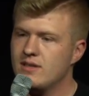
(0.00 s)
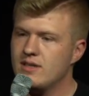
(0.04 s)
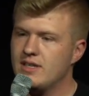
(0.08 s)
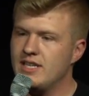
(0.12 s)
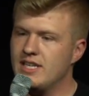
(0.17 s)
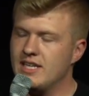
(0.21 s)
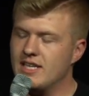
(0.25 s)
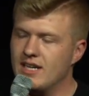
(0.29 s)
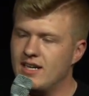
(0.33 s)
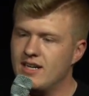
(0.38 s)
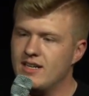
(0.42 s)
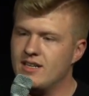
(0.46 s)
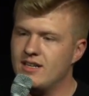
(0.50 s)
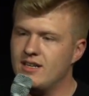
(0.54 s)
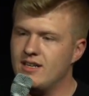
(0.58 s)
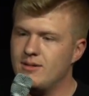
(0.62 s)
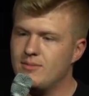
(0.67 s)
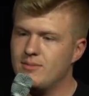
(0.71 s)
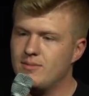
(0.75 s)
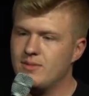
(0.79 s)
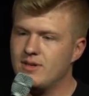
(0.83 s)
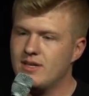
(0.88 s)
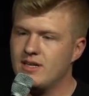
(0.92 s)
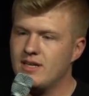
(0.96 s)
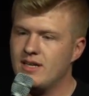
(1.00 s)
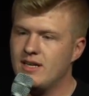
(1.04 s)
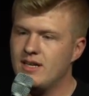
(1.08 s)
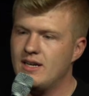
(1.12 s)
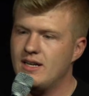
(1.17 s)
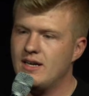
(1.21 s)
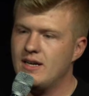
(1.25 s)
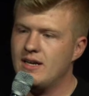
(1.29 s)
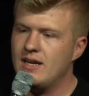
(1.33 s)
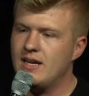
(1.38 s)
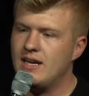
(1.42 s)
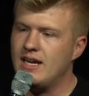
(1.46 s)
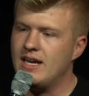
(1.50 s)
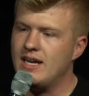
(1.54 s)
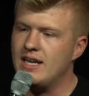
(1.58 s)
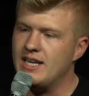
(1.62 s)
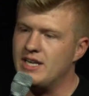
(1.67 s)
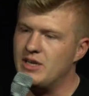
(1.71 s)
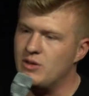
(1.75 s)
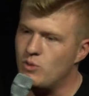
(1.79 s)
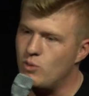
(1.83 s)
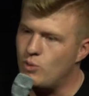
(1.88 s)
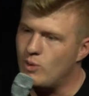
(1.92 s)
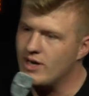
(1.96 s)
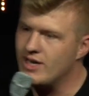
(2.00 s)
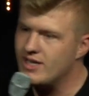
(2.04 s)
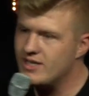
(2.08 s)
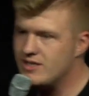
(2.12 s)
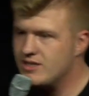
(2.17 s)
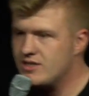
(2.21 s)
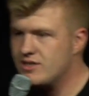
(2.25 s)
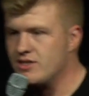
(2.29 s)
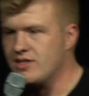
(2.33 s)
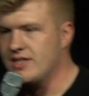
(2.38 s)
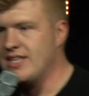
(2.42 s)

He got up and he went to